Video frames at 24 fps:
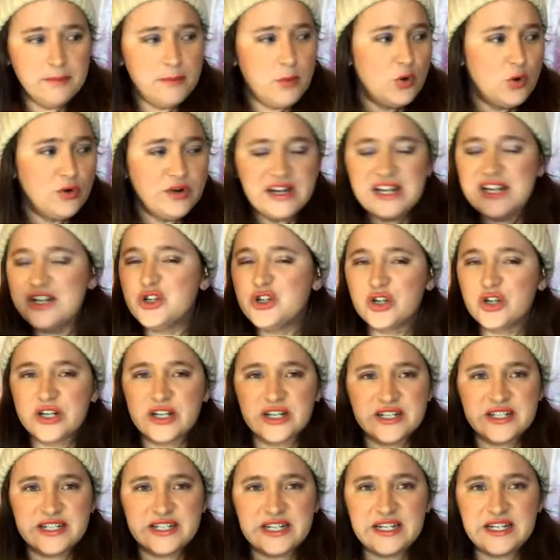more
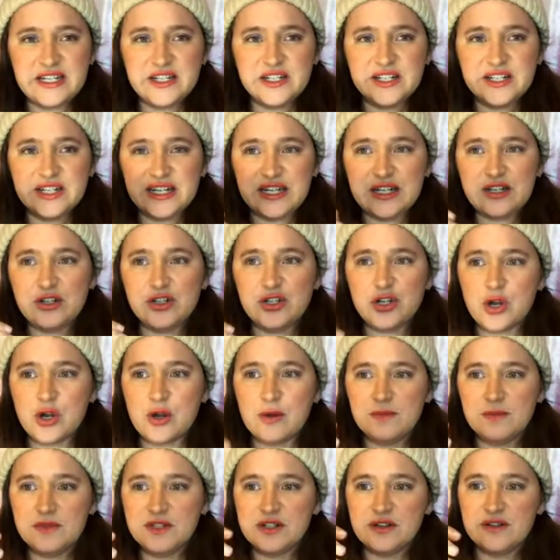intricacies in
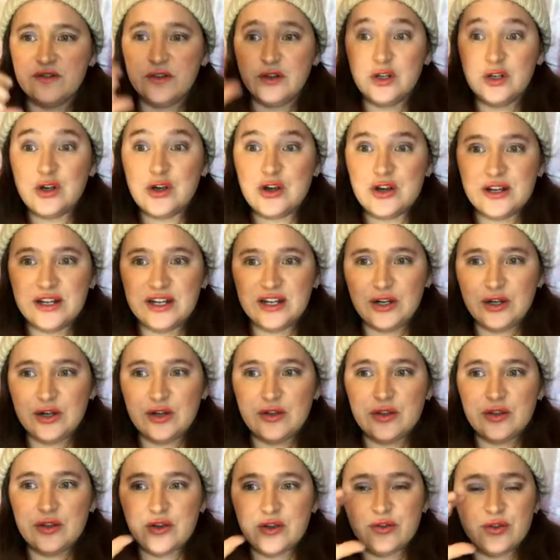terms of
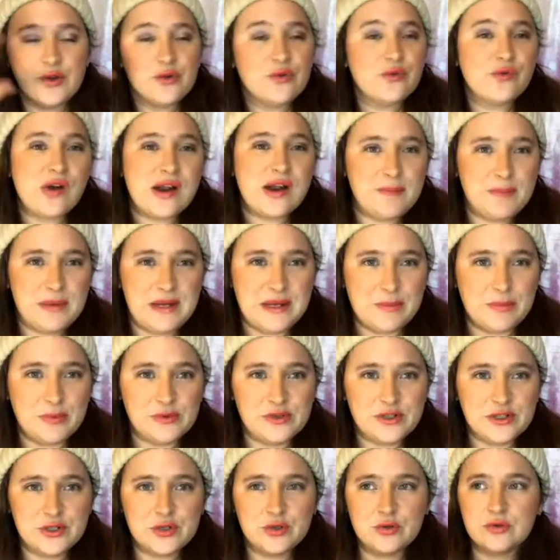learning the right
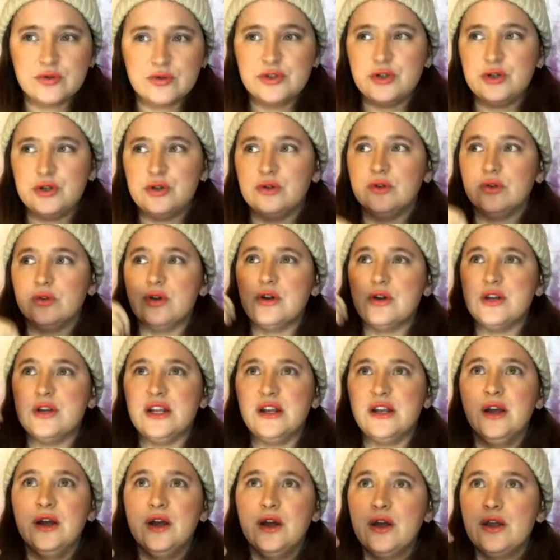people to talk to,
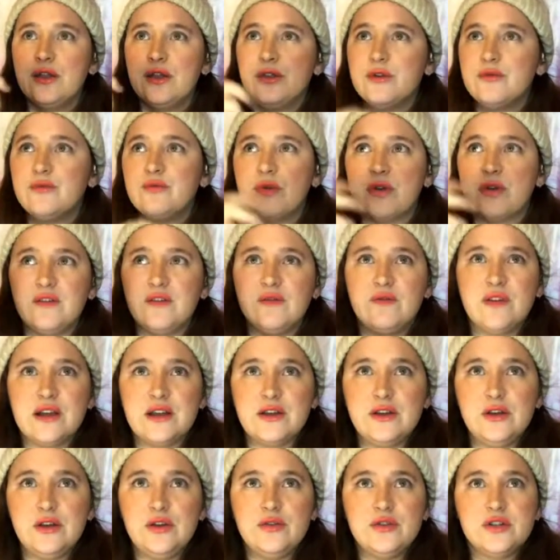learning the right
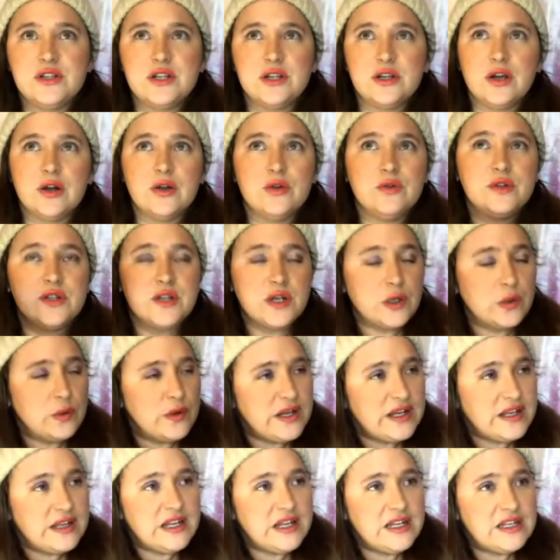venues to go to.
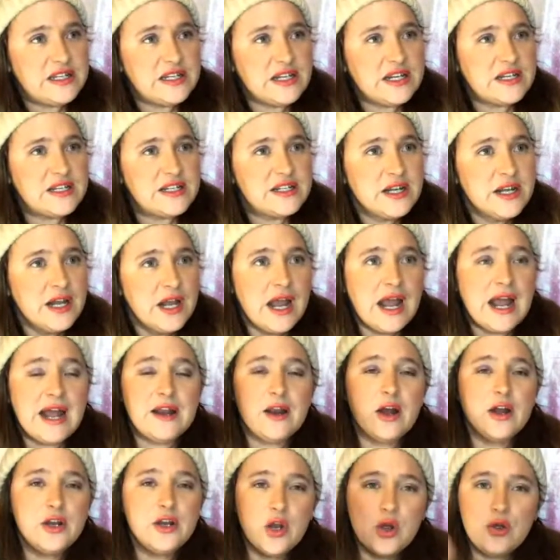It's
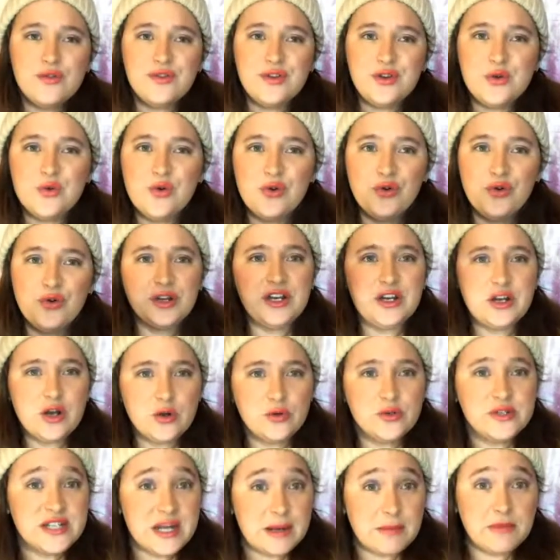and I know that you already
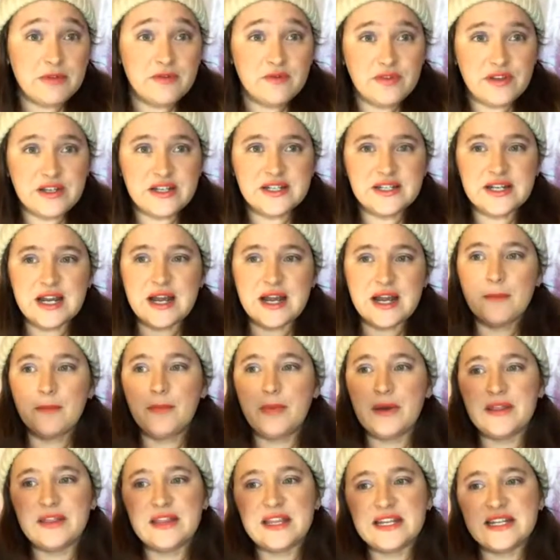know some of this,
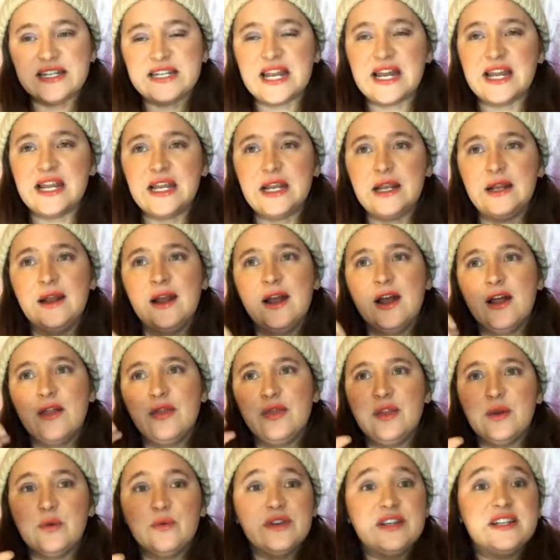but they're saying
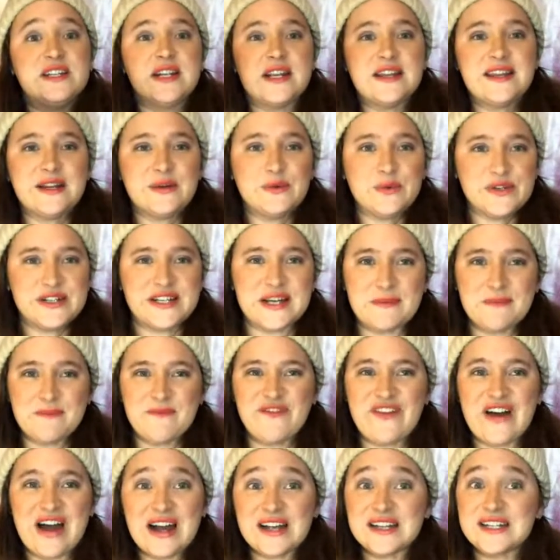there is
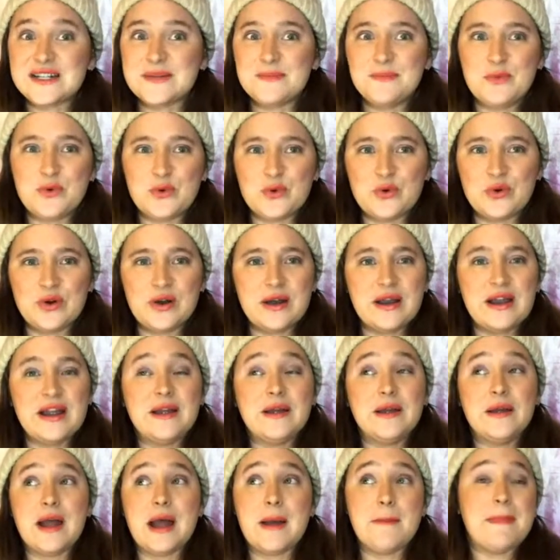a vast more
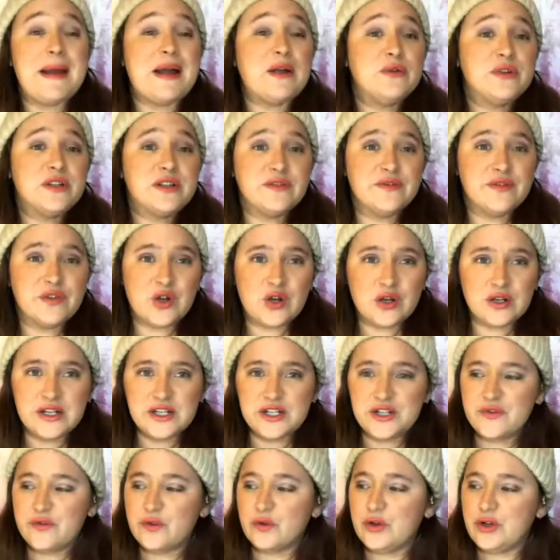amount of
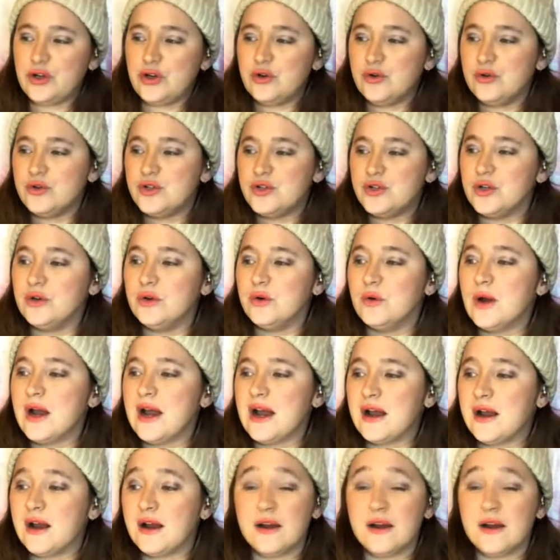knowledge for you to